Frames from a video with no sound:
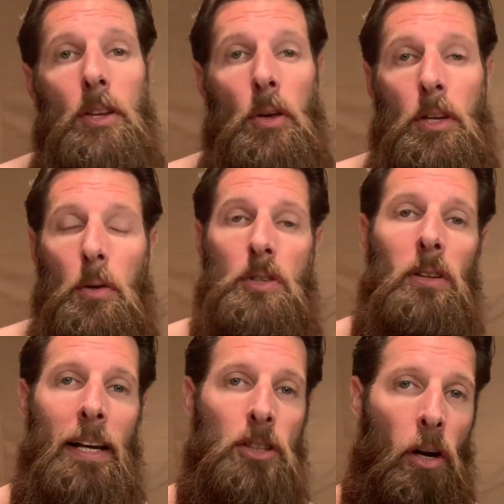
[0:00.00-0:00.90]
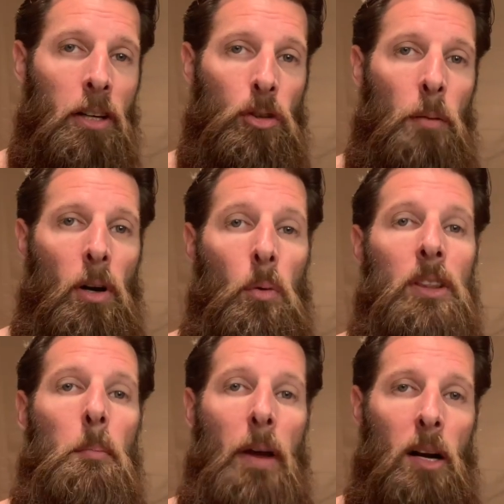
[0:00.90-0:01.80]
you can use your electronic trimmer with
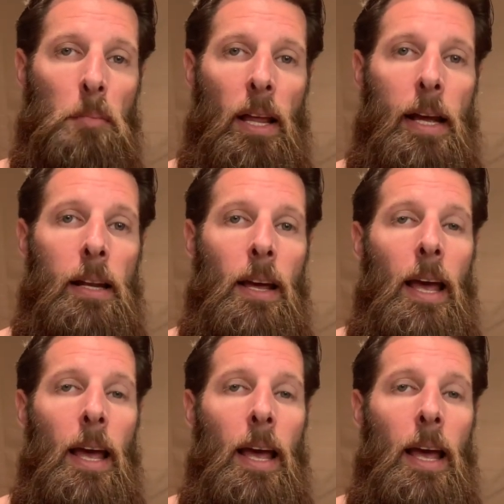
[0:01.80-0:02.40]
a bare blade